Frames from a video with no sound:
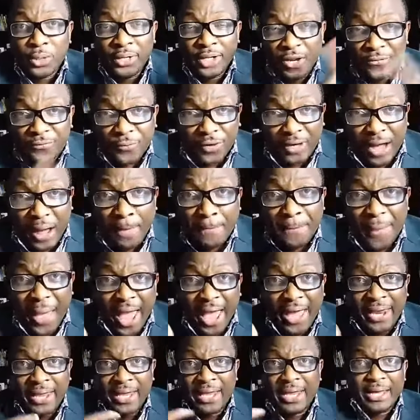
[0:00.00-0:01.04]
need for
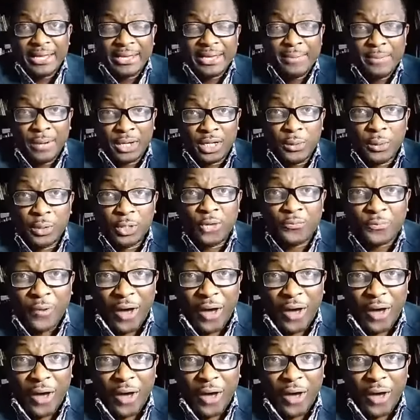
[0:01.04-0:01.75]
campaign, the money you need for